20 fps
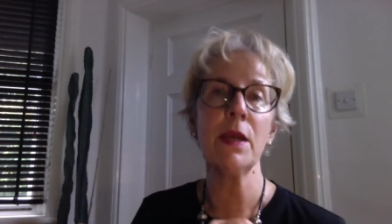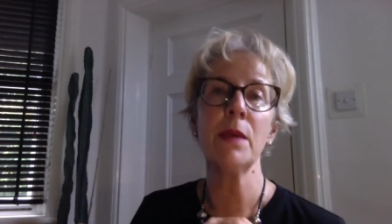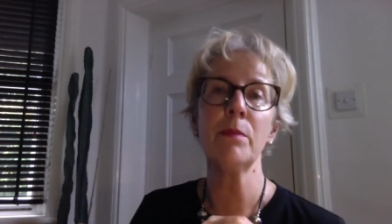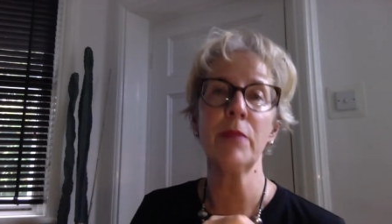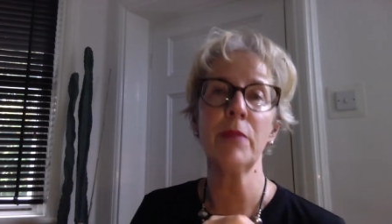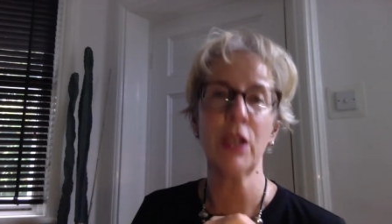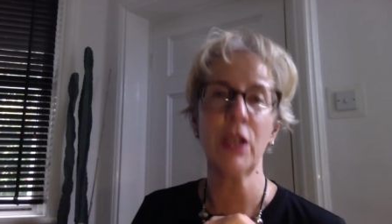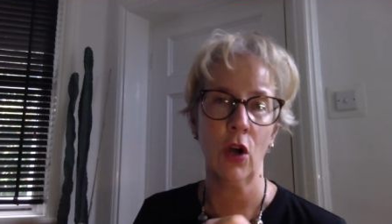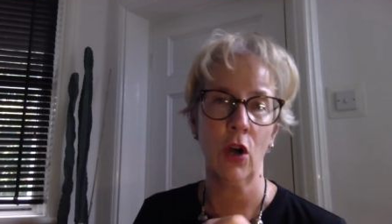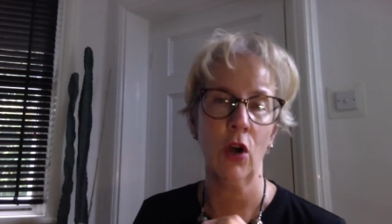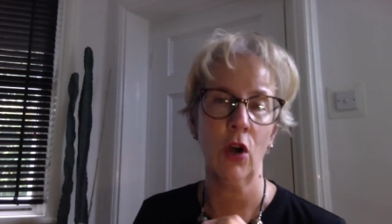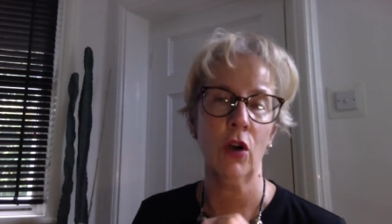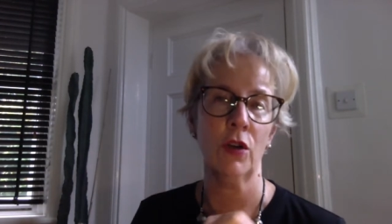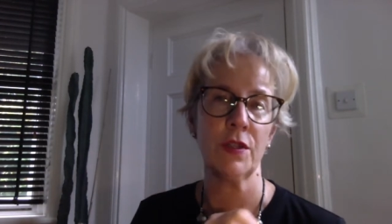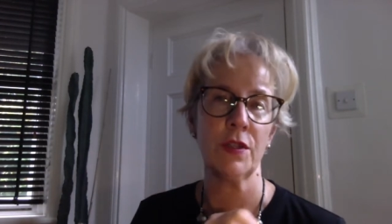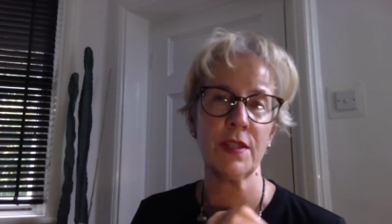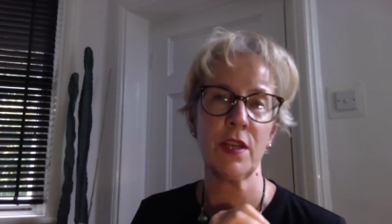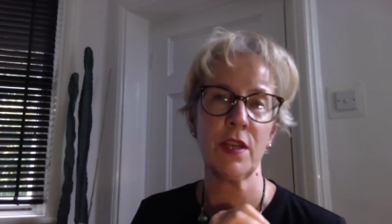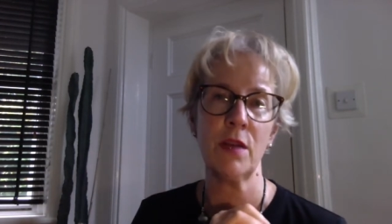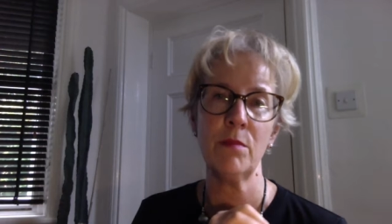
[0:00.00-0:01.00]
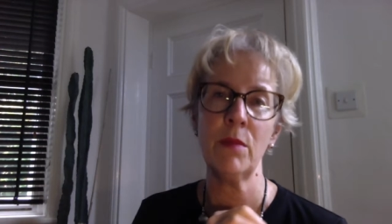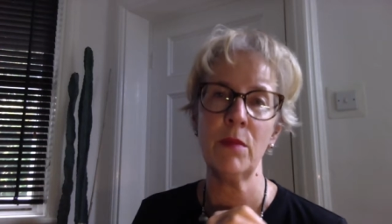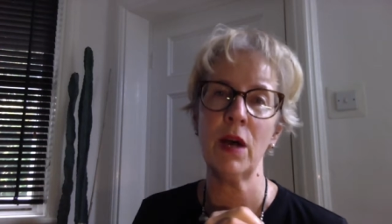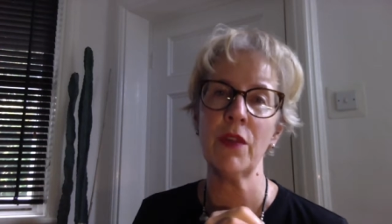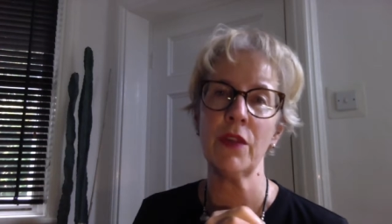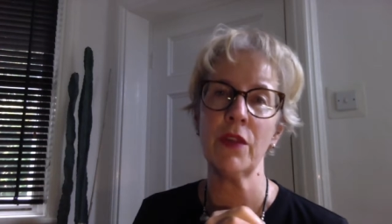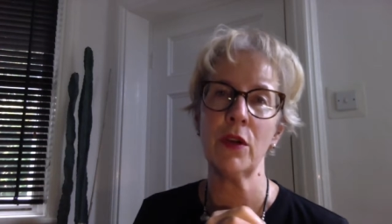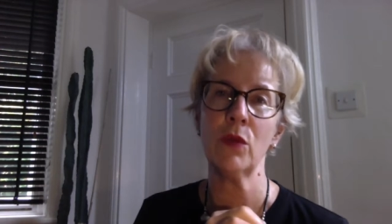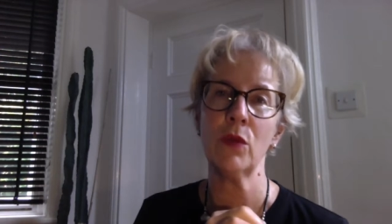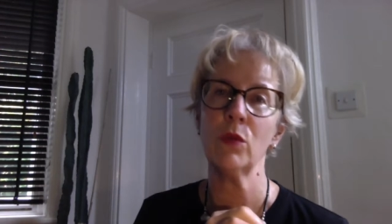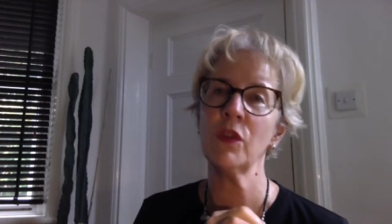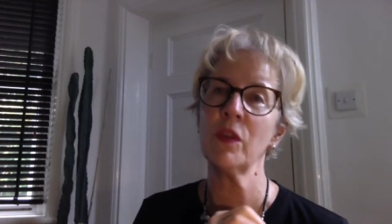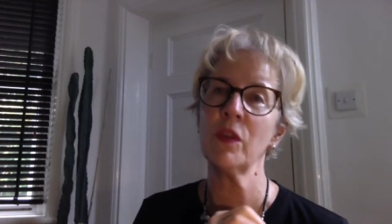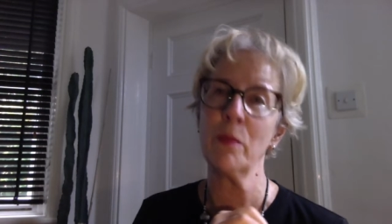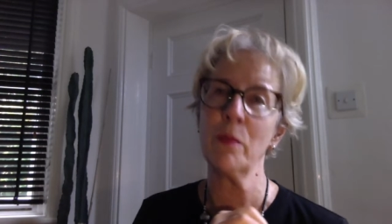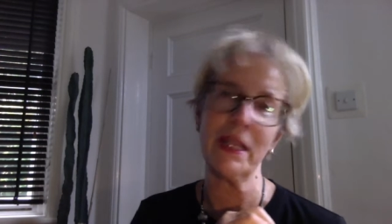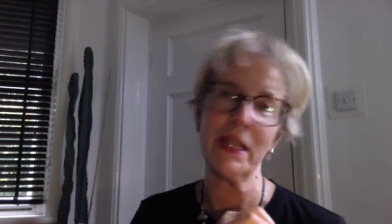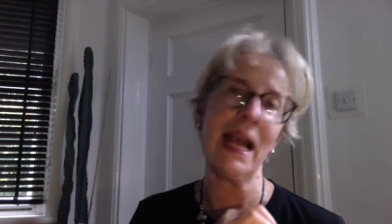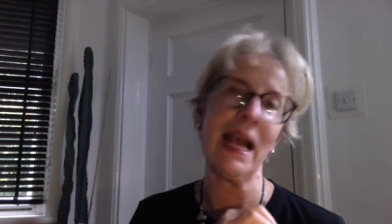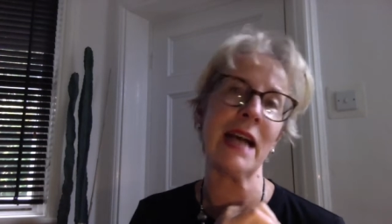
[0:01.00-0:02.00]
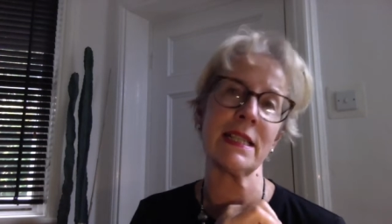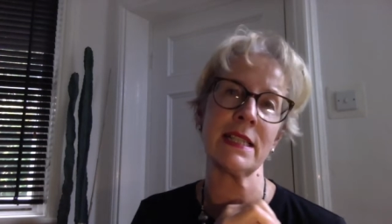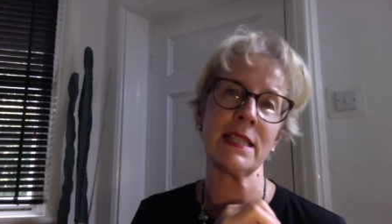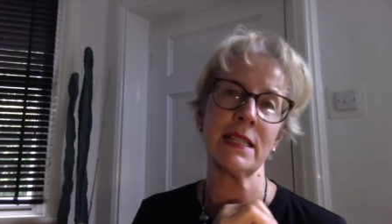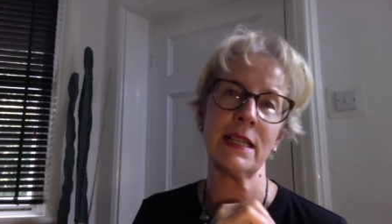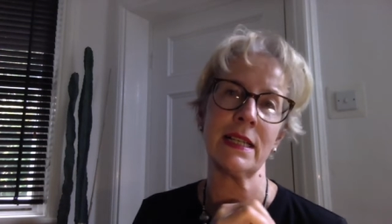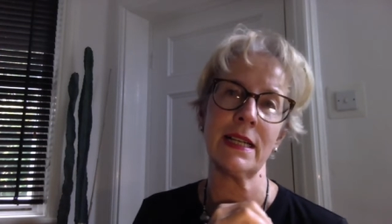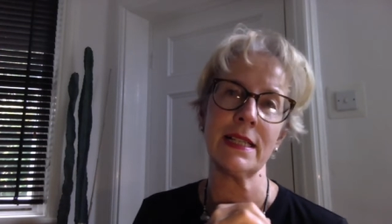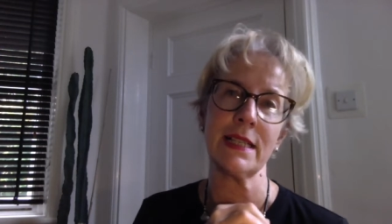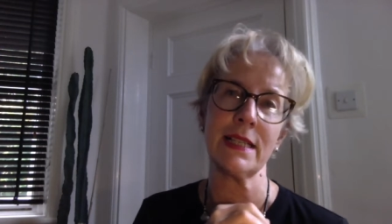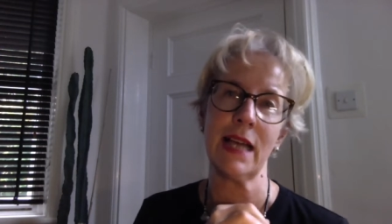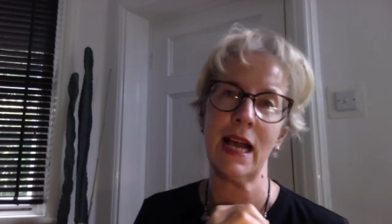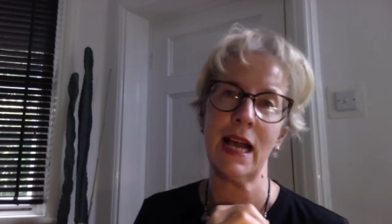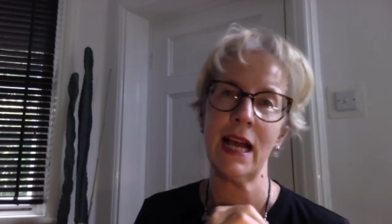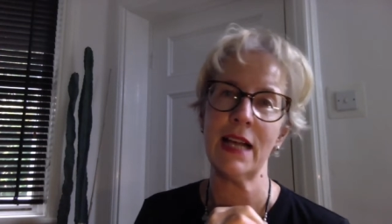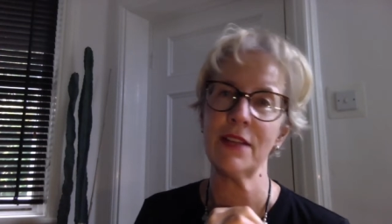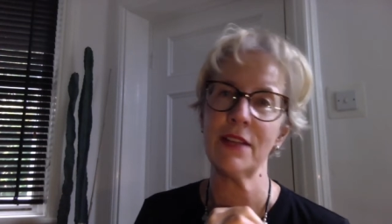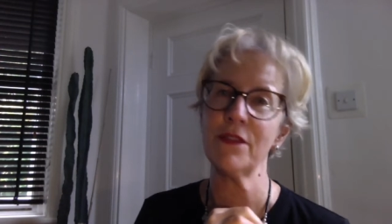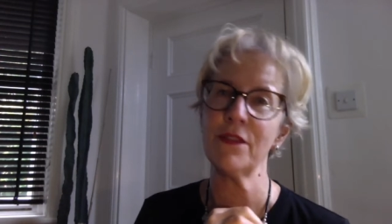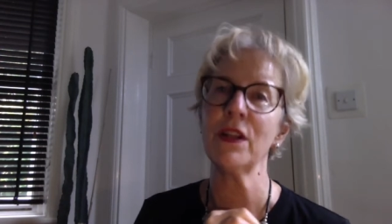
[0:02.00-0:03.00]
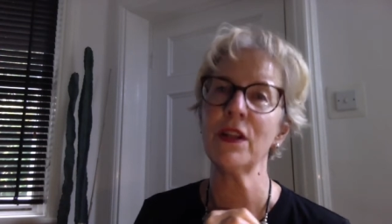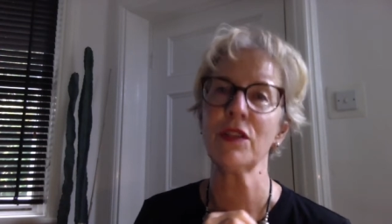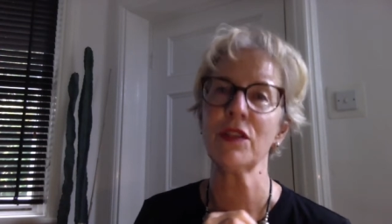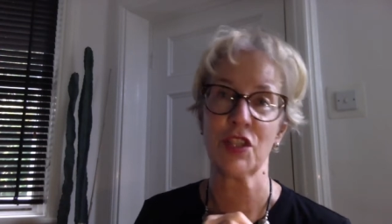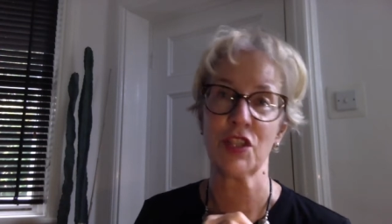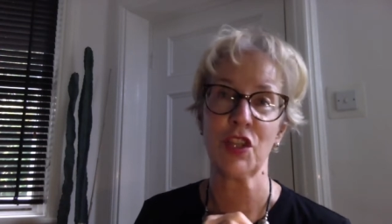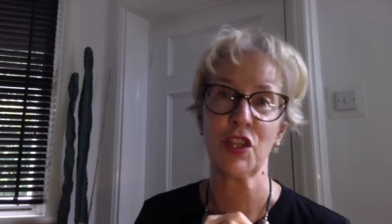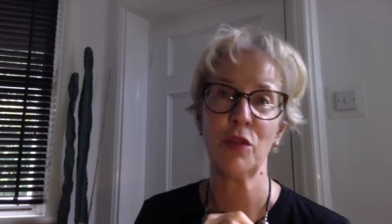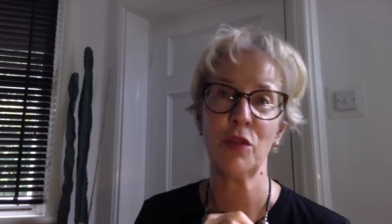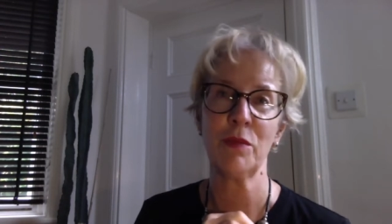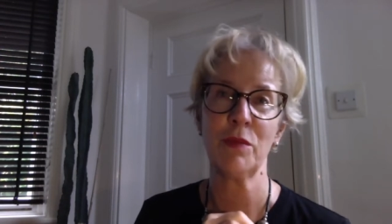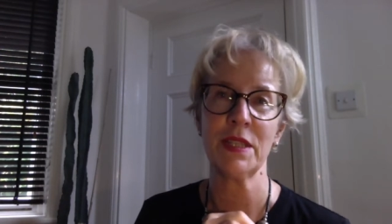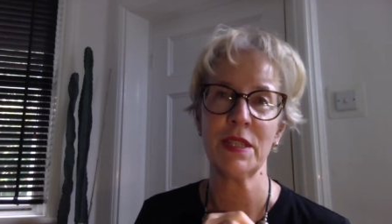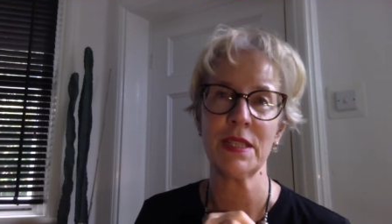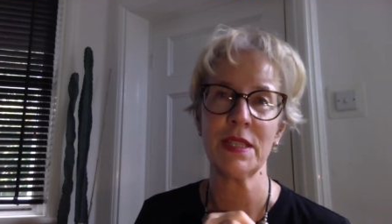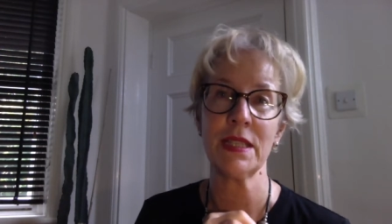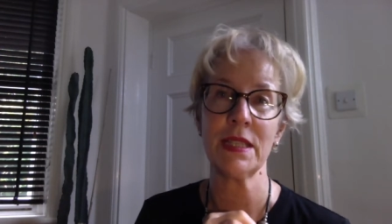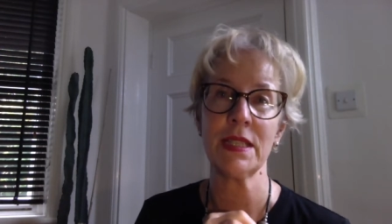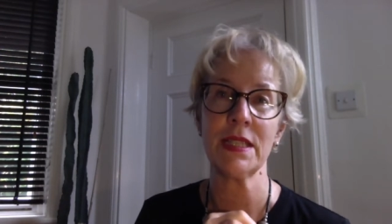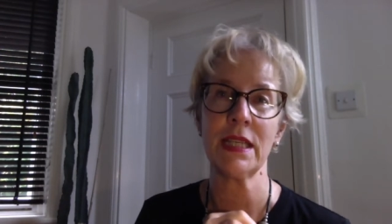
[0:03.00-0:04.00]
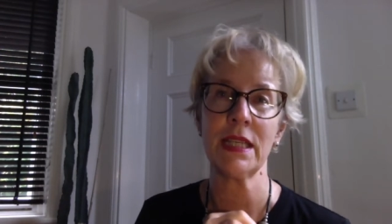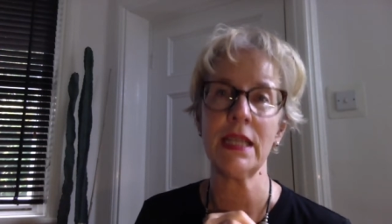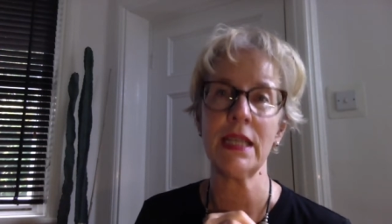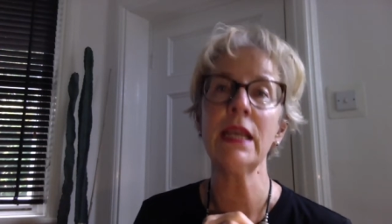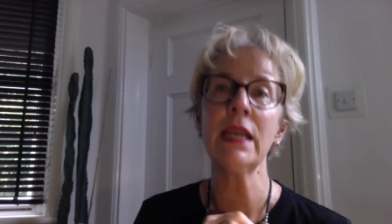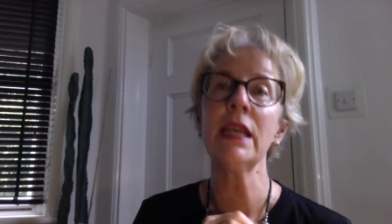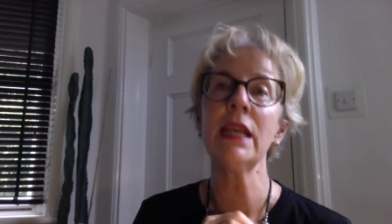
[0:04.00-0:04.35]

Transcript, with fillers: because her mother was a Manhattanite and felt at home in the city.